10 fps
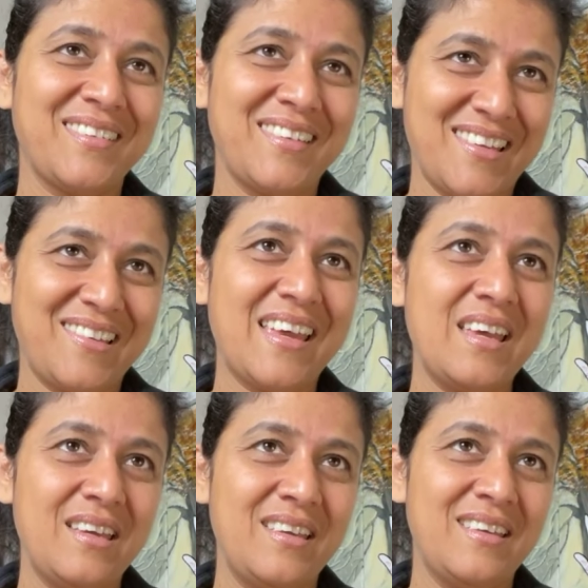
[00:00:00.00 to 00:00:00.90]
Okay?
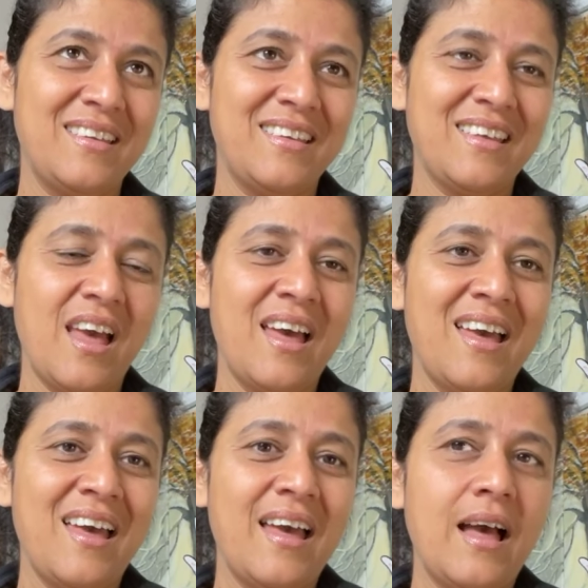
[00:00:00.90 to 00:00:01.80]

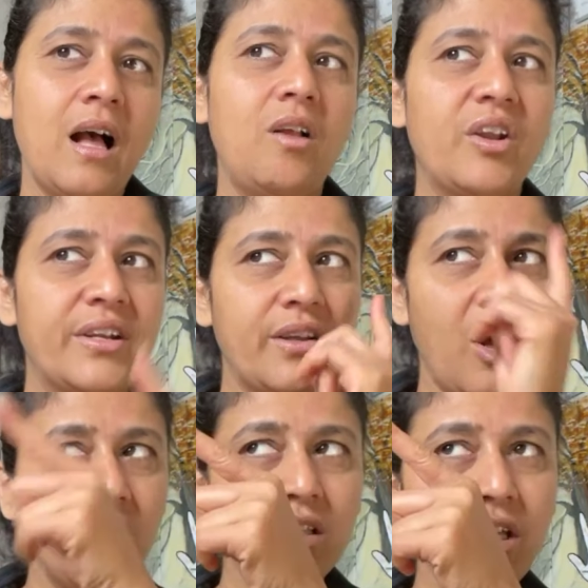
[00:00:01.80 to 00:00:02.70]
All right.
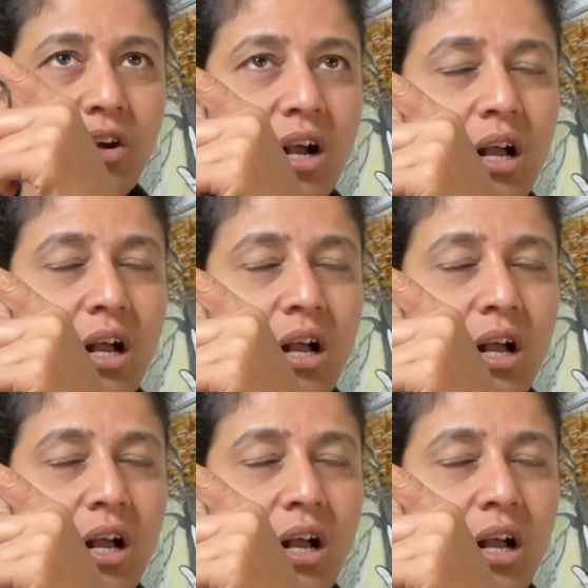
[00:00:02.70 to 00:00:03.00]
On the yoga